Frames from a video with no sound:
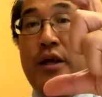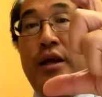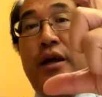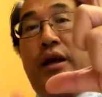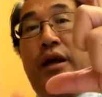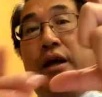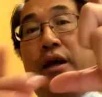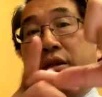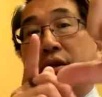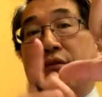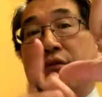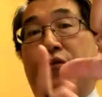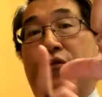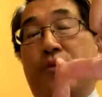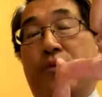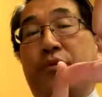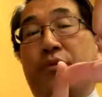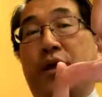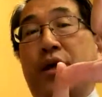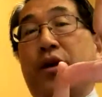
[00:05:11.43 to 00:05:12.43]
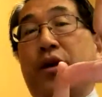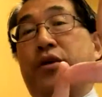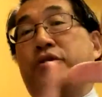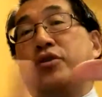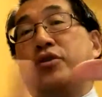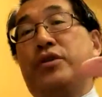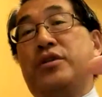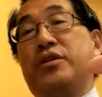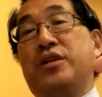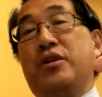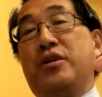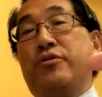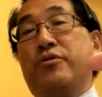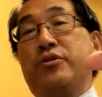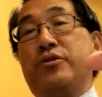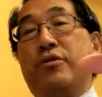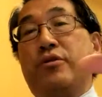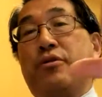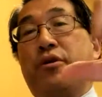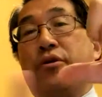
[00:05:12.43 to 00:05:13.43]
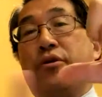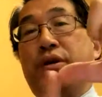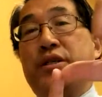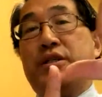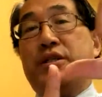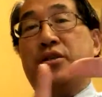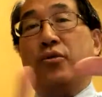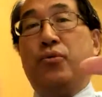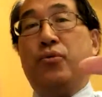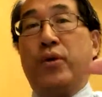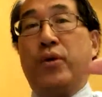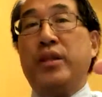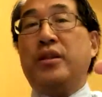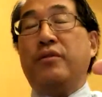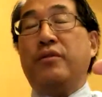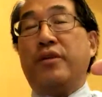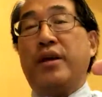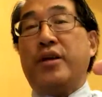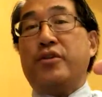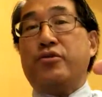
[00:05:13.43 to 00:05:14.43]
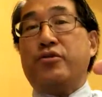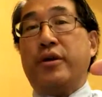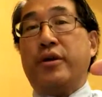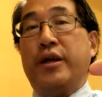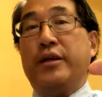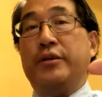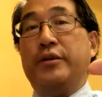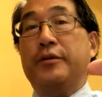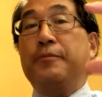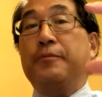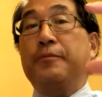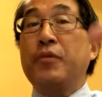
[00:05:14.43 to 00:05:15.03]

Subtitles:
and then from there to 0, 0 is the width of that triangle.